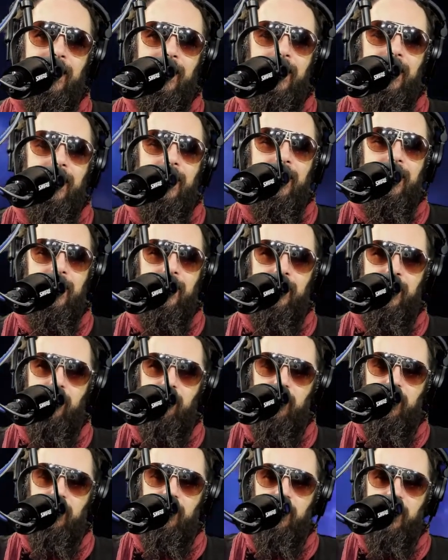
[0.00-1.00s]
I'm going to live
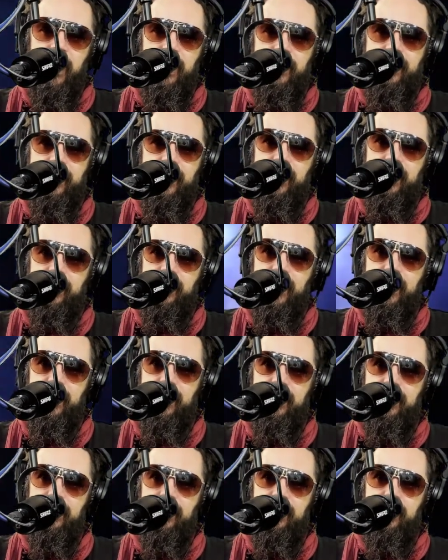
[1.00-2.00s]
to regret saying
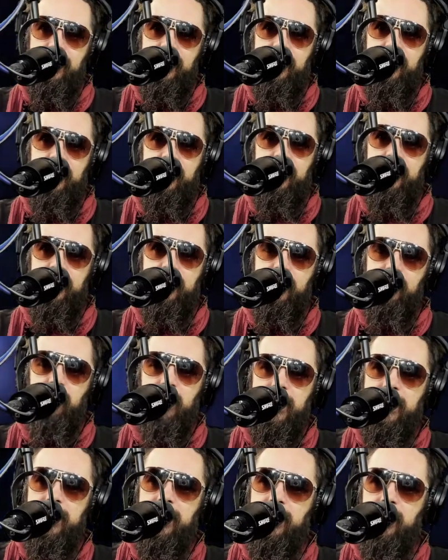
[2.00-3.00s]
that.
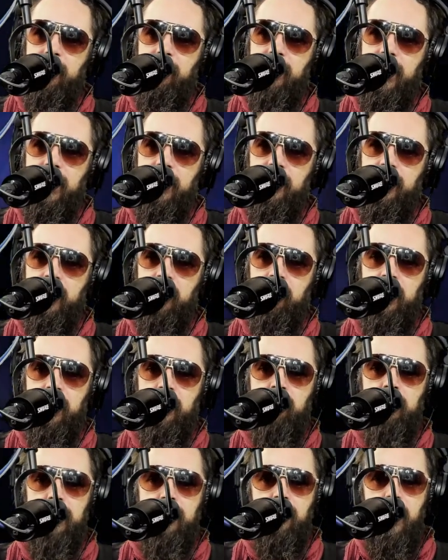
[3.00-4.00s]
20 years from now, they're going to be like,
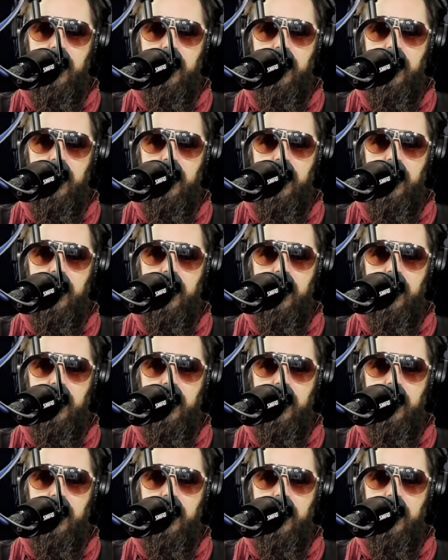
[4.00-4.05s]
Mr.